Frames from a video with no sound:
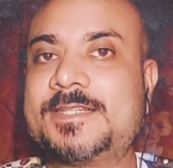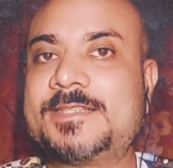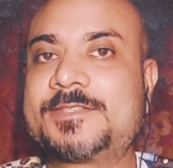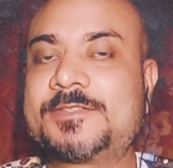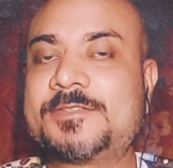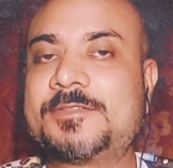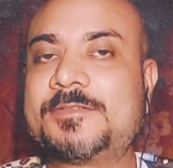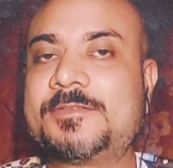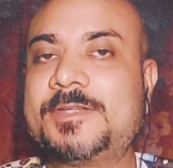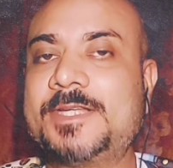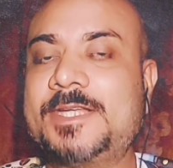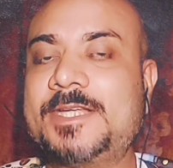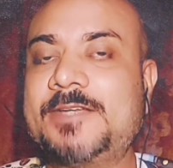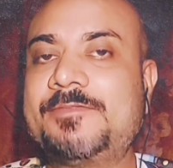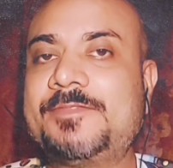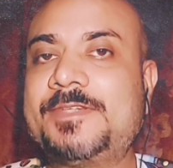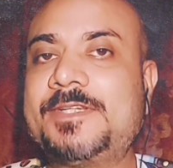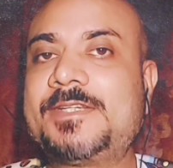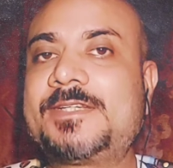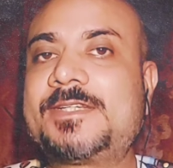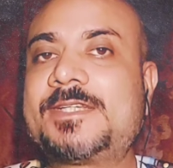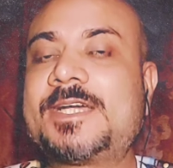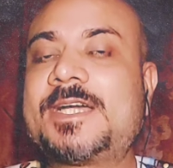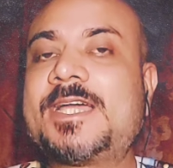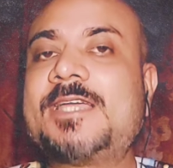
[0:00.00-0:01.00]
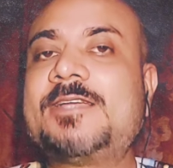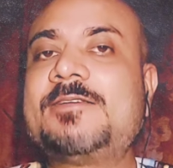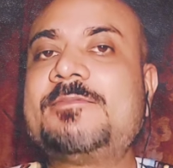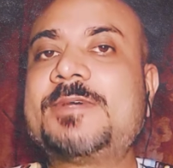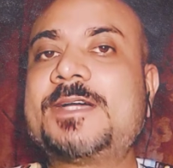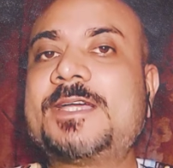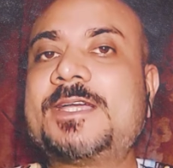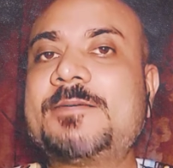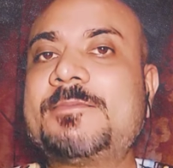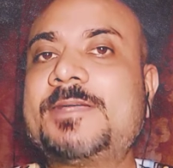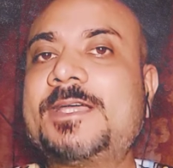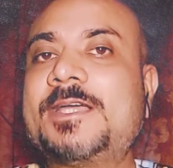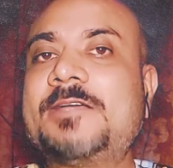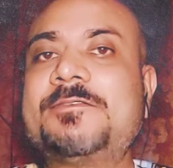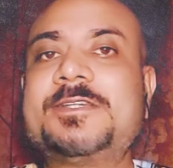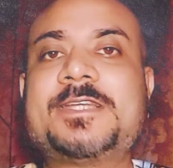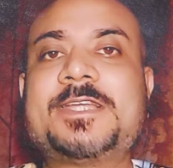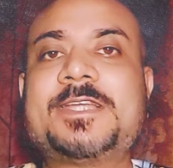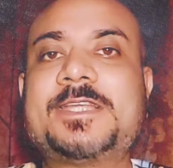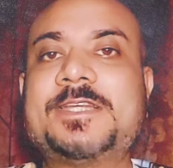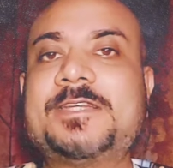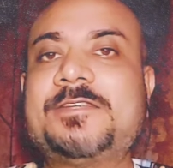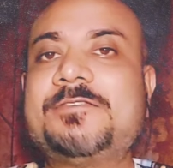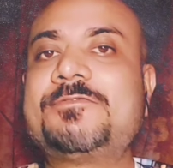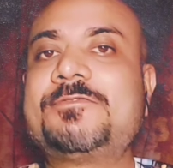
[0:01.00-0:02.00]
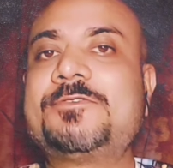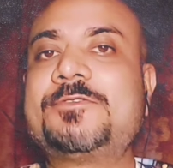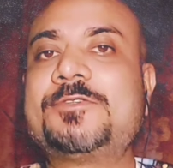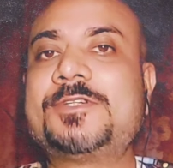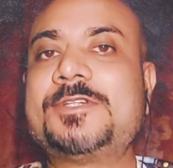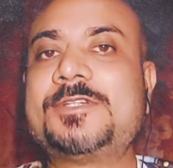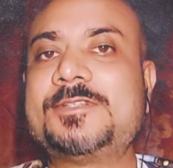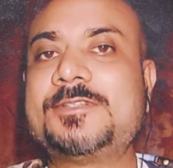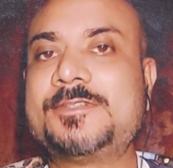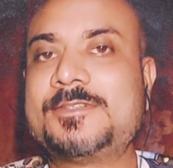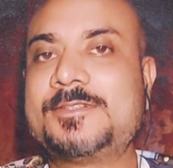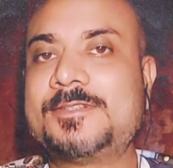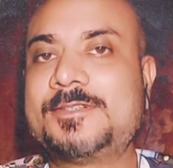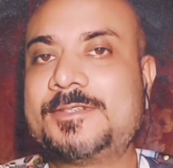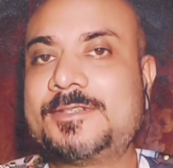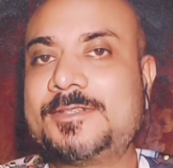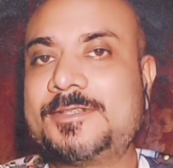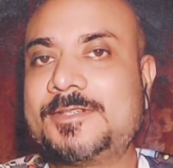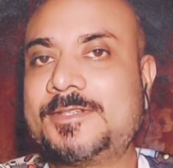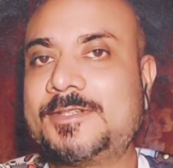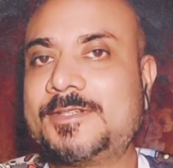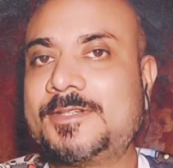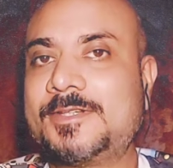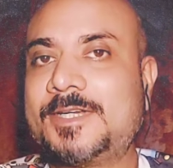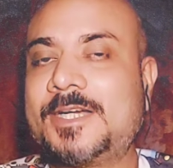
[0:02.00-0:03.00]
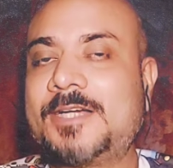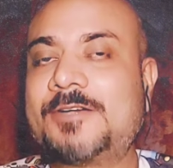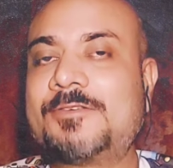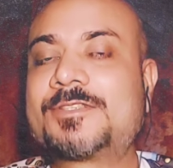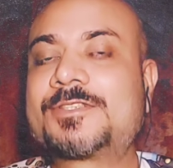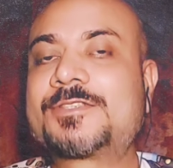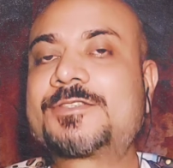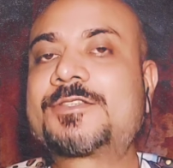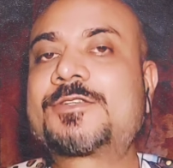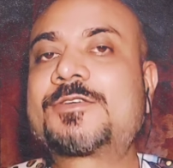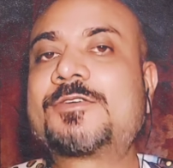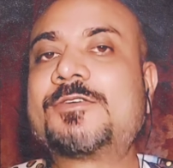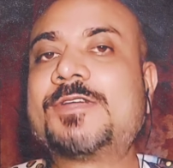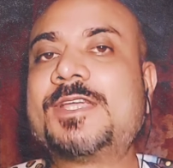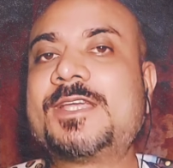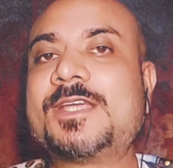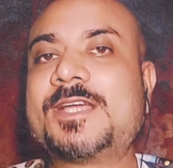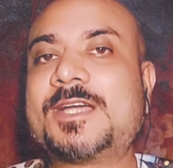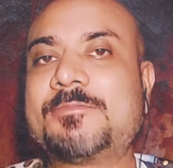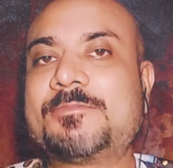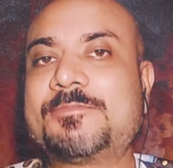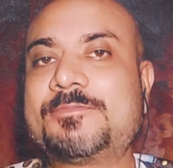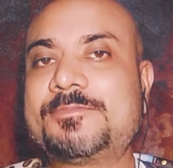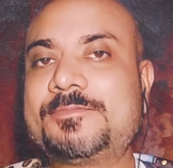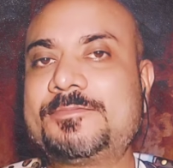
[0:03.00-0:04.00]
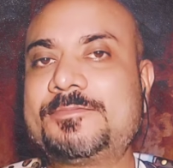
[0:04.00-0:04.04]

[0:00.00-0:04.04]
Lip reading: So every time I am having any food, I was throwing up.